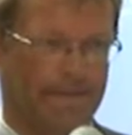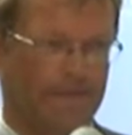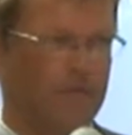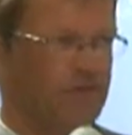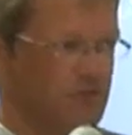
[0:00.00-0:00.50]

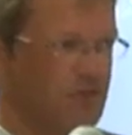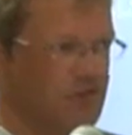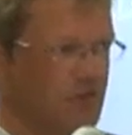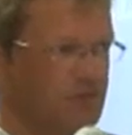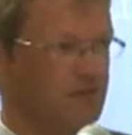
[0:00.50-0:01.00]
Because that is
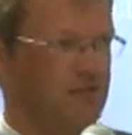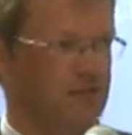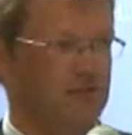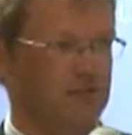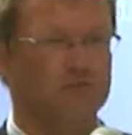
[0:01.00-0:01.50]
going to
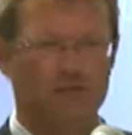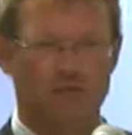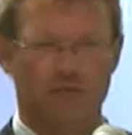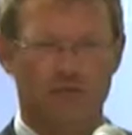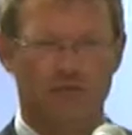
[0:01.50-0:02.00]
dictate what
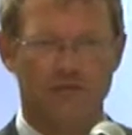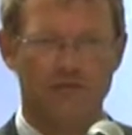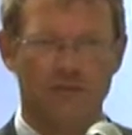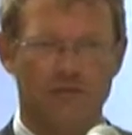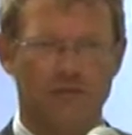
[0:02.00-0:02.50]
kind of
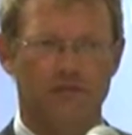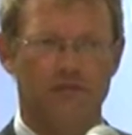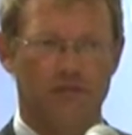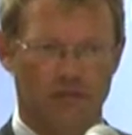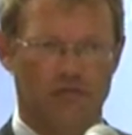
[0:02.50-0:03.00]
vocabulary
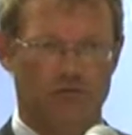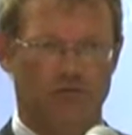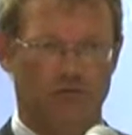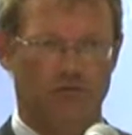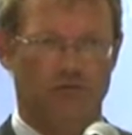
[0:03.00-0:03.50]
you're going
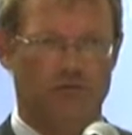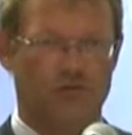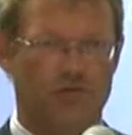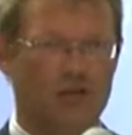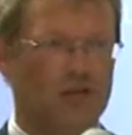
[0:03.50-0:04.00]
to
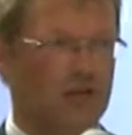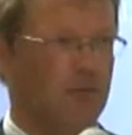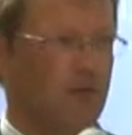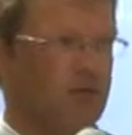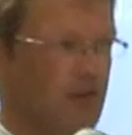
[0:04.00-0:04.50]
use,
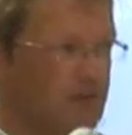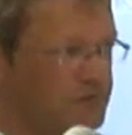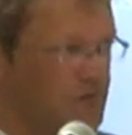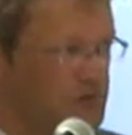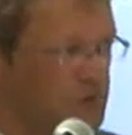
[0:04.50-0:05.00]
and what kind
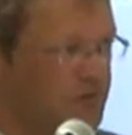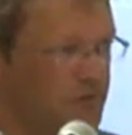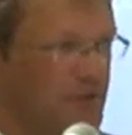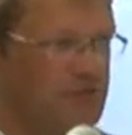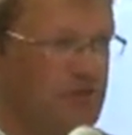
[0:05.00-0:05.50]
of ritual
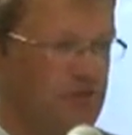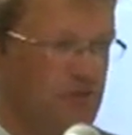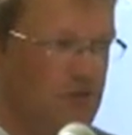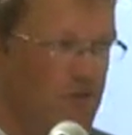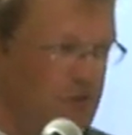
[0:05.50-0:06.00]
phrasings you're
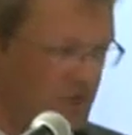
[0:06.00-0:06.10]
going to